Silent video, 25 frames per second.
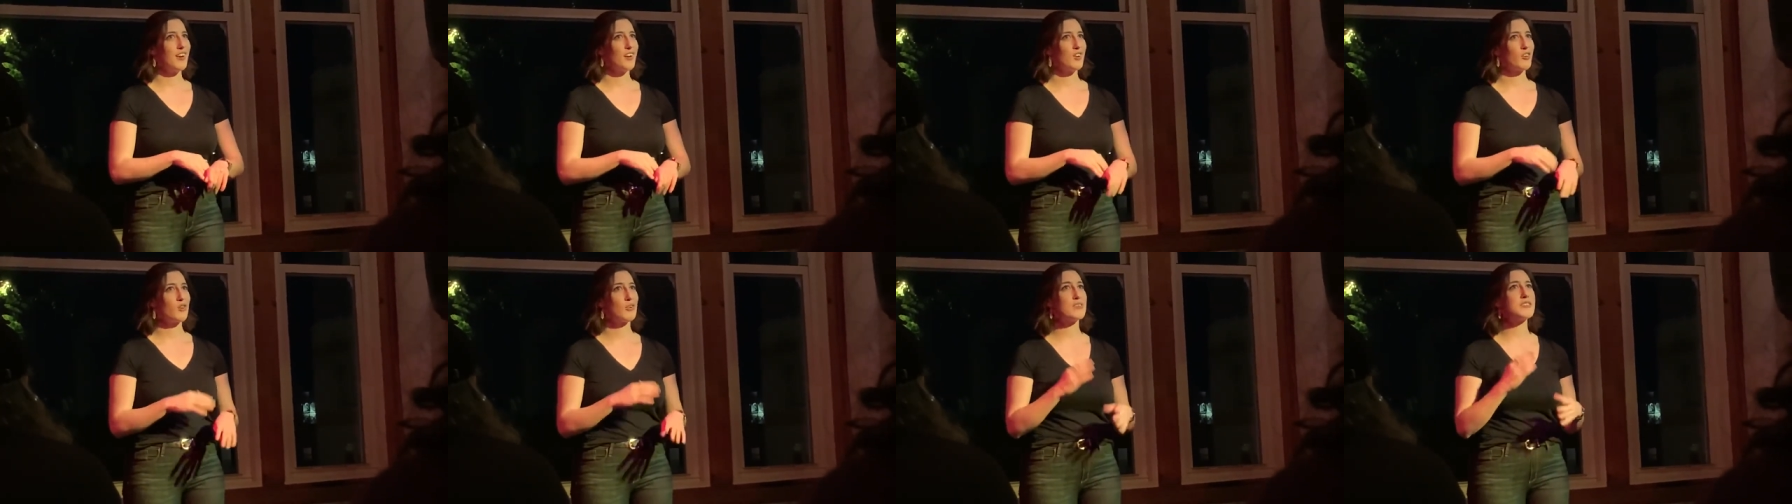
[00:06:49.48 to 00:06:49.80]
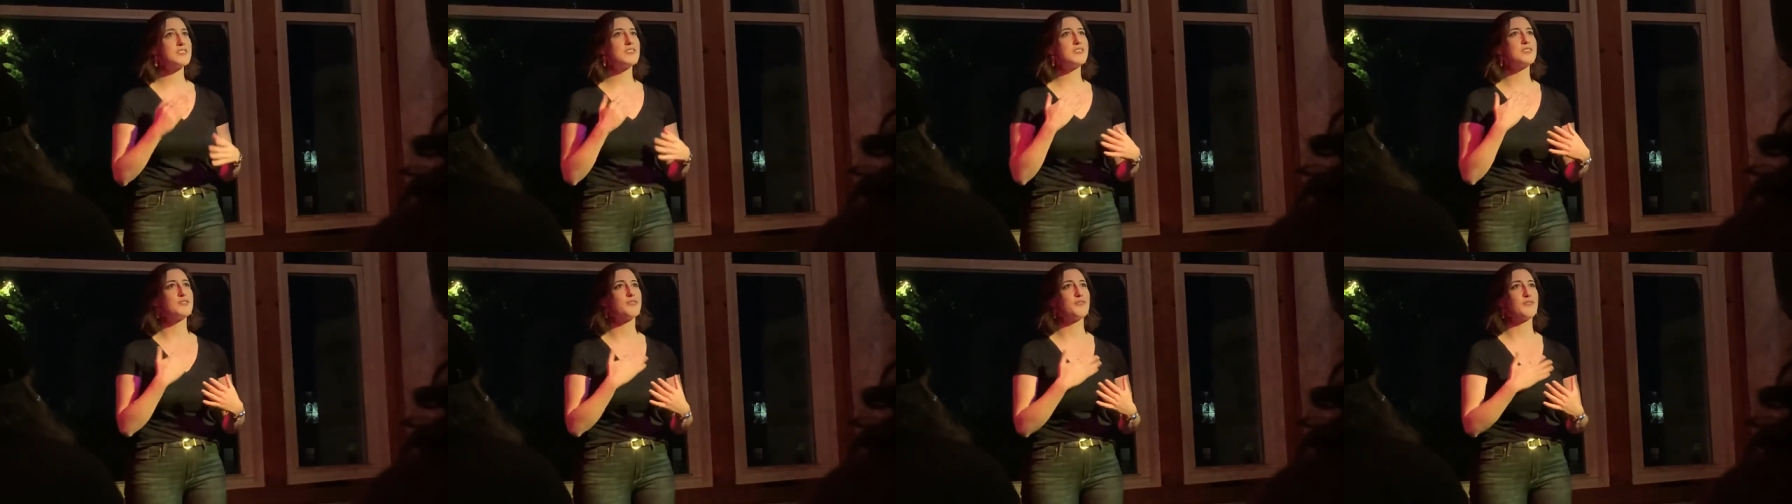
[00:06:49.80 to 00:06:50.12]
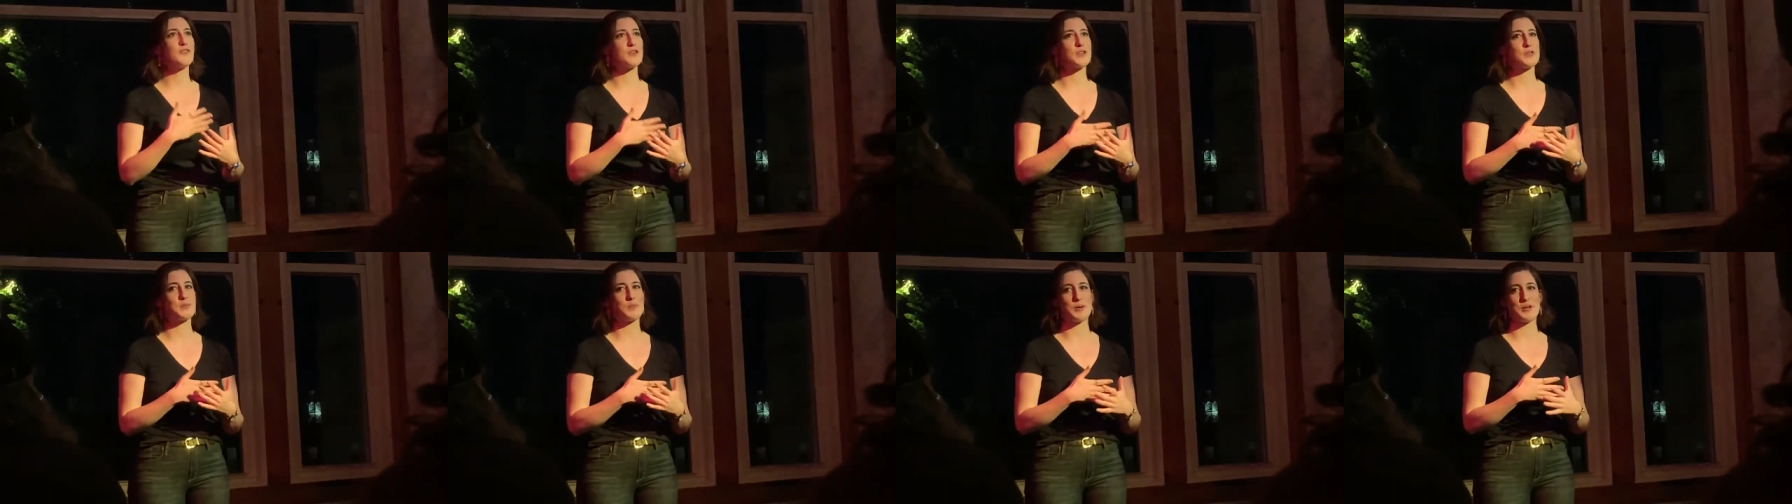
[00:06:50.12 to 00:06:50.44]
Kristen's the
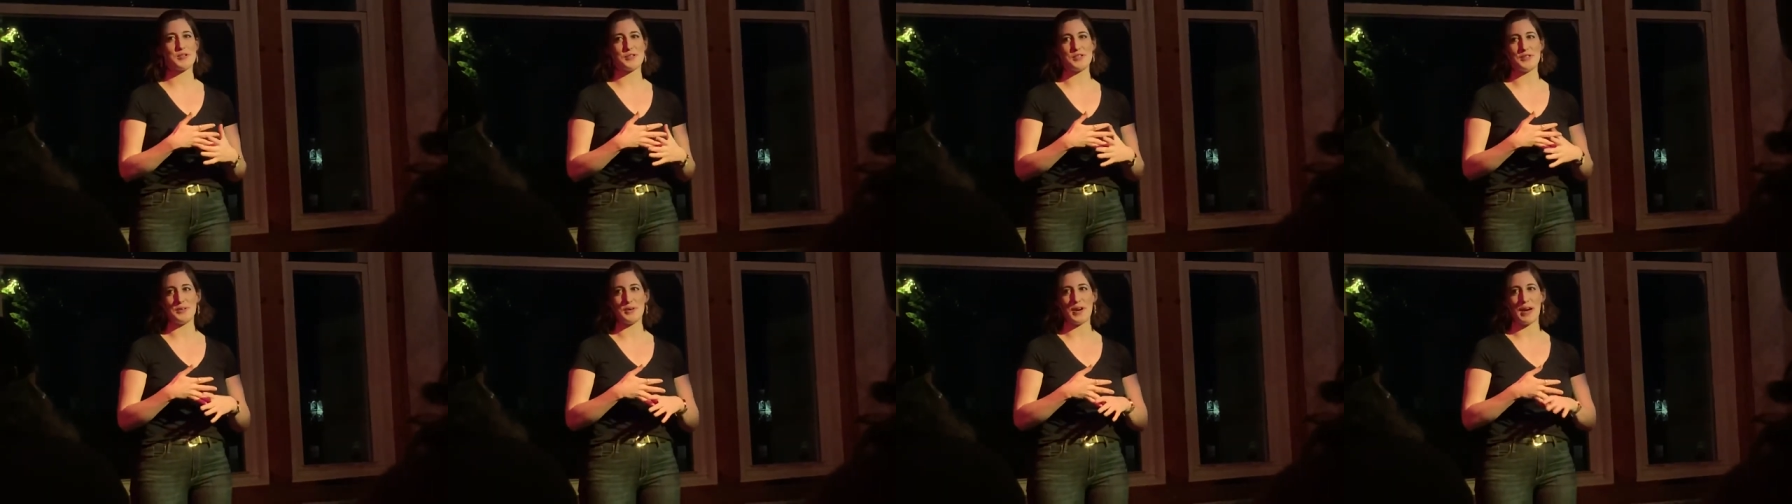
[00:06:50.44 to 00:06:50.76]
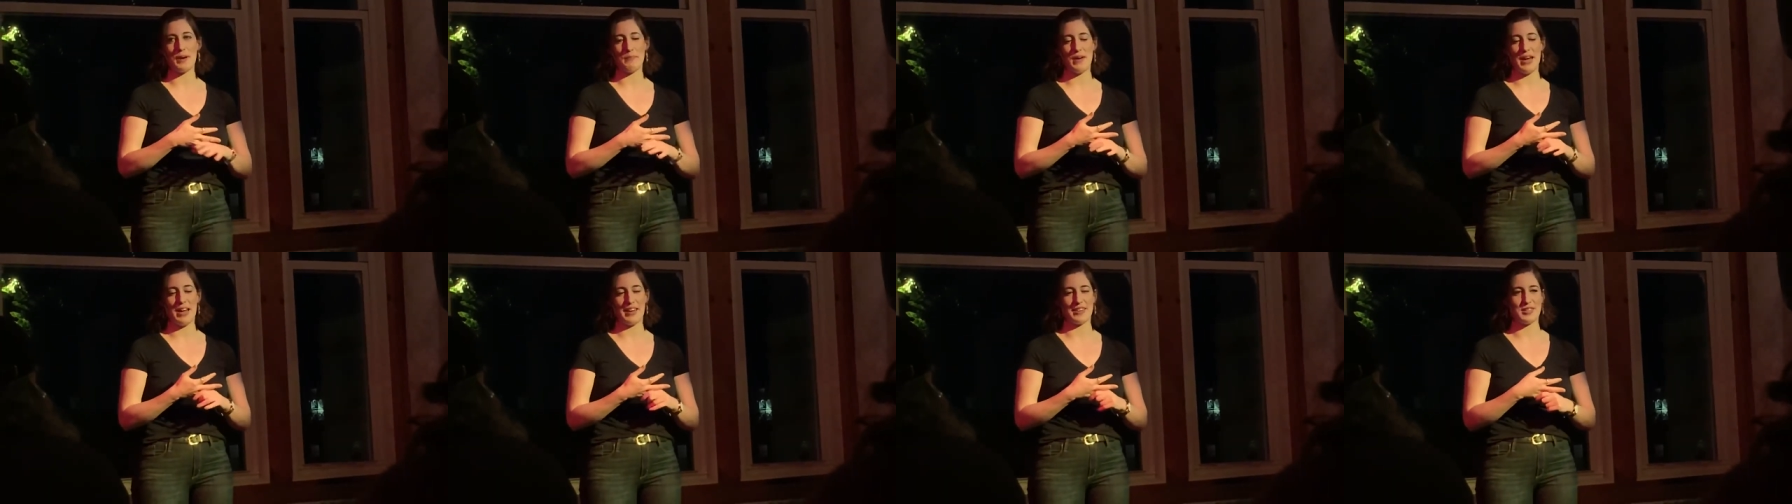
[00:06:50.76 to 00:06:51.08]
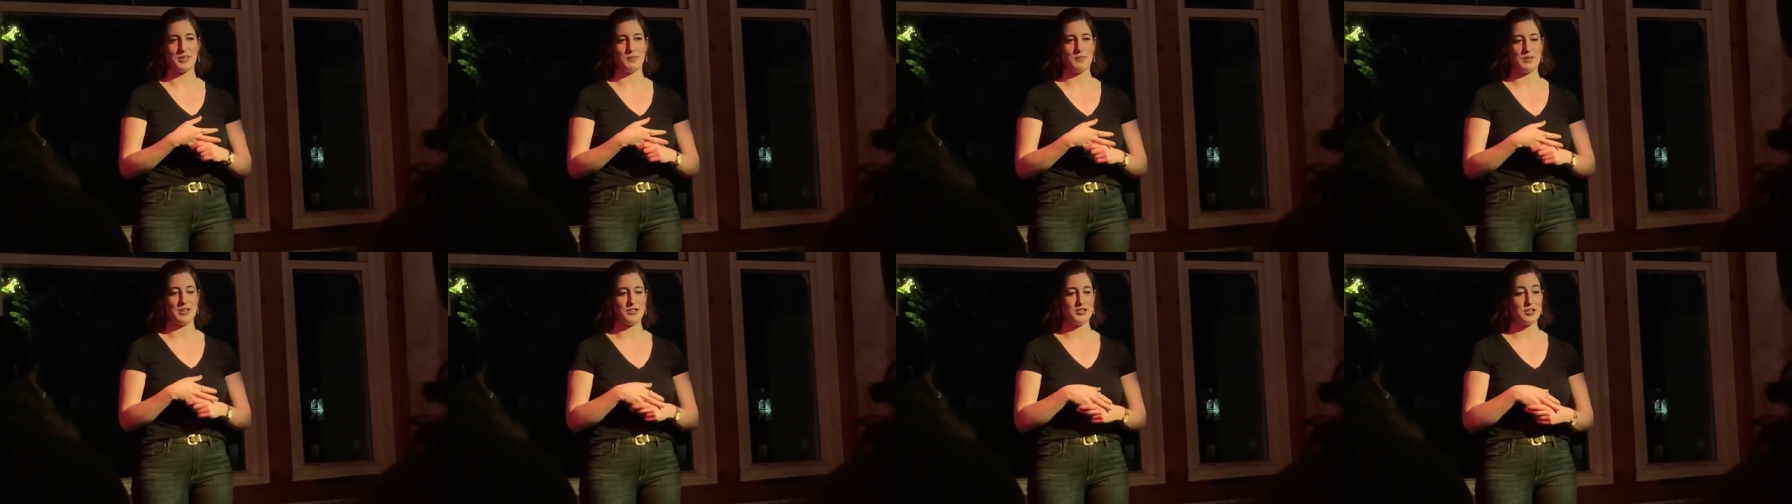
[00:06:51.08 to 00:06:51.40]
first person who got back
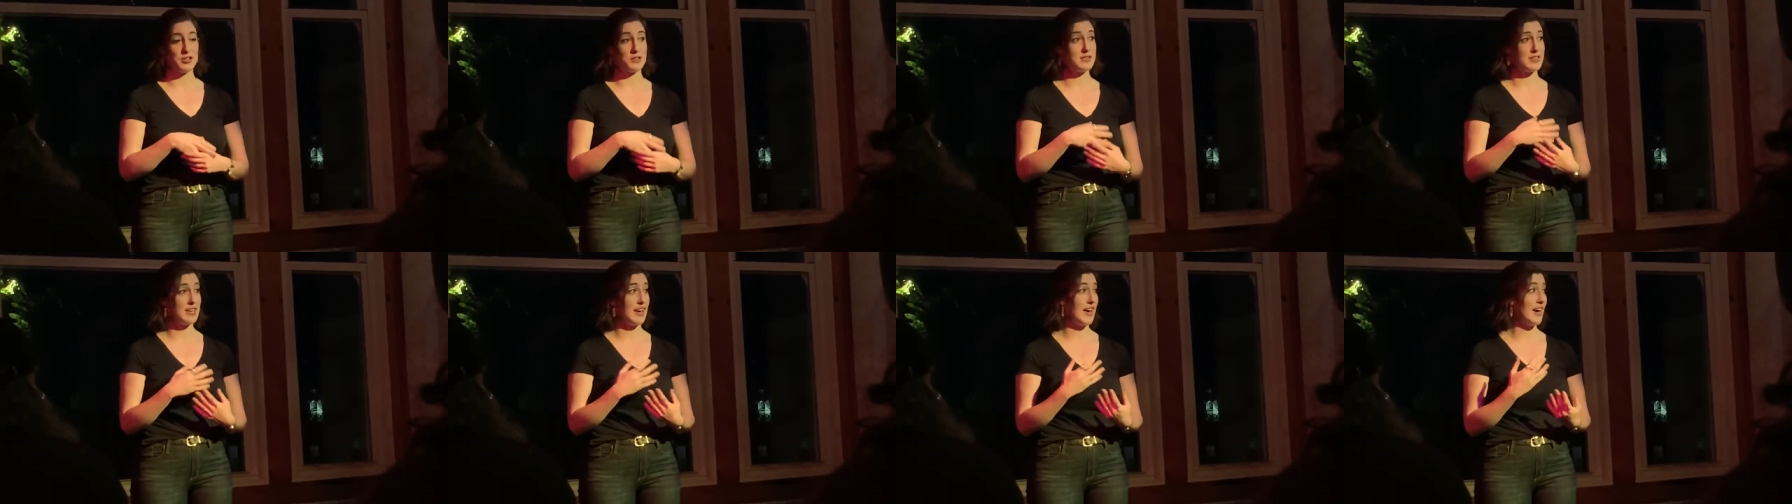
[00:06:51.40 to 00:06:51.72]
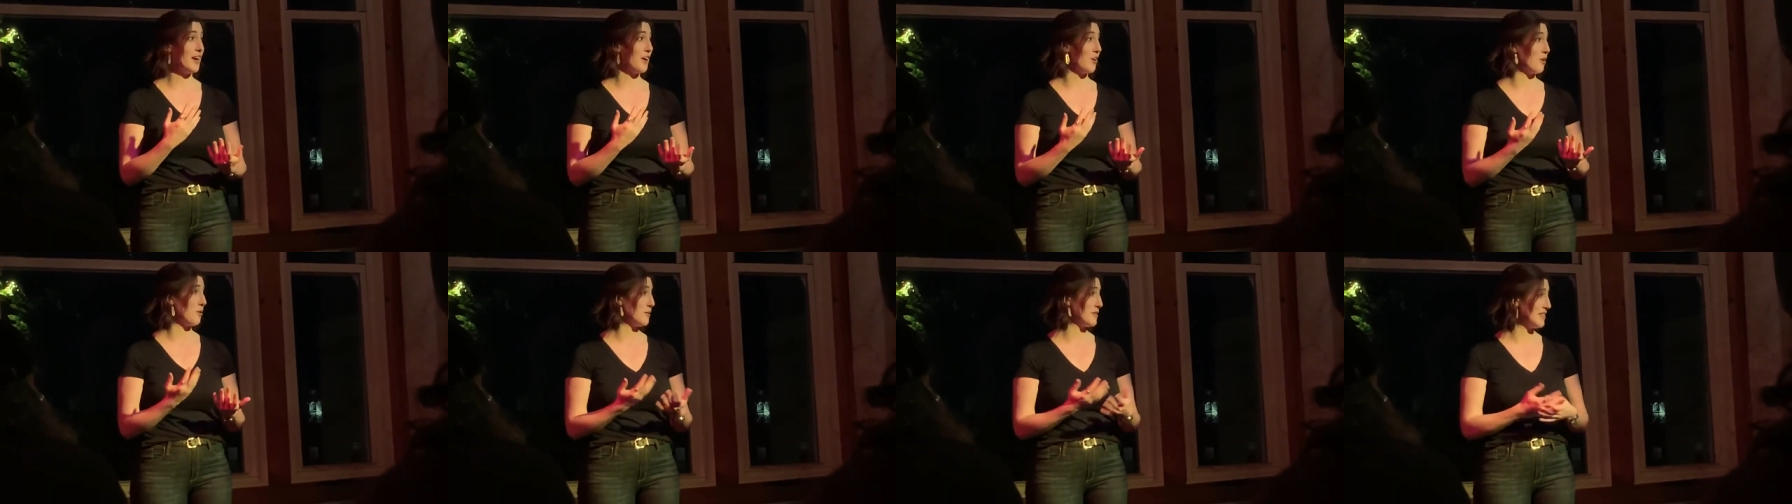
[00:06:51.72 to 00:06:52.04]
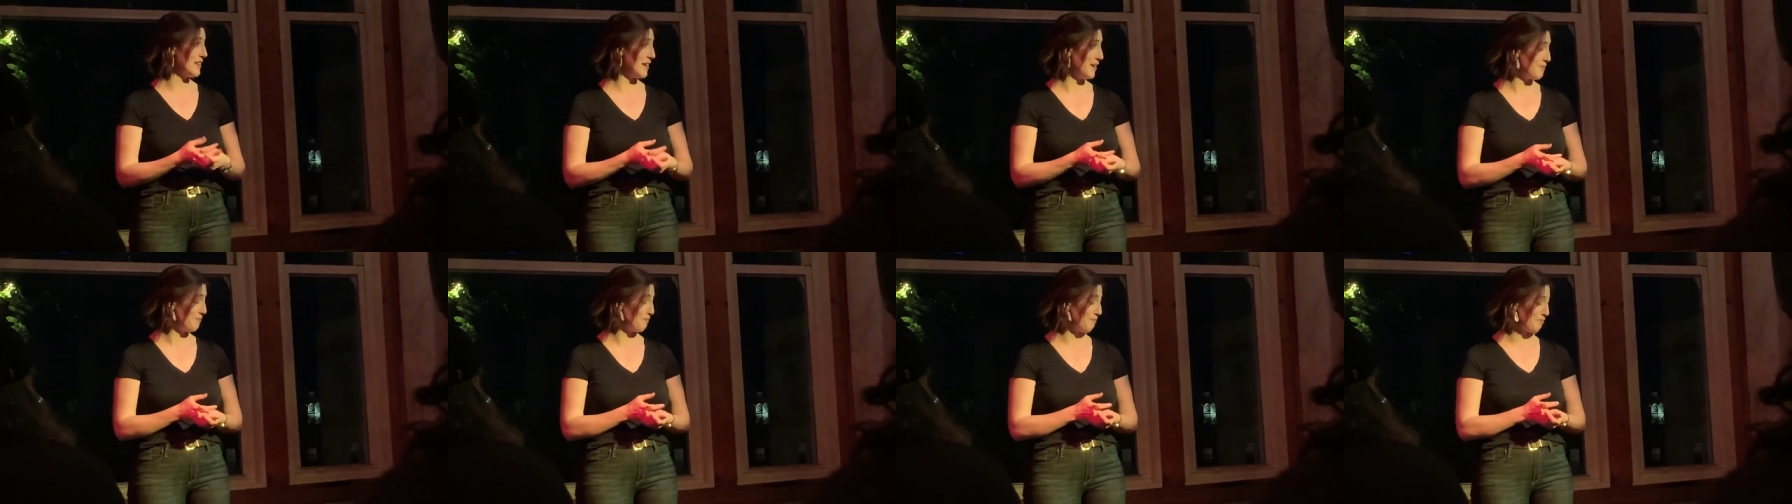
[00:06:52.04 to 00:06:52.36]
to me, and she goes, hey girl, what's
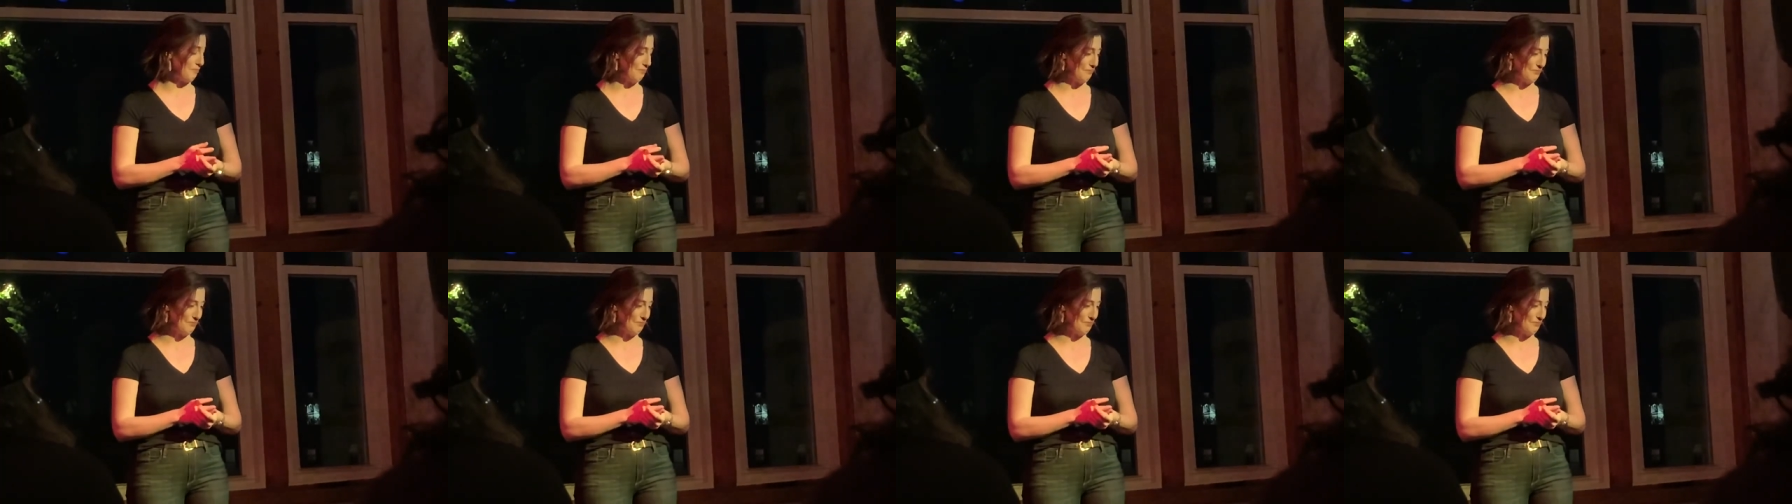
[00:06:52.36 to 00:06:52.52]
up?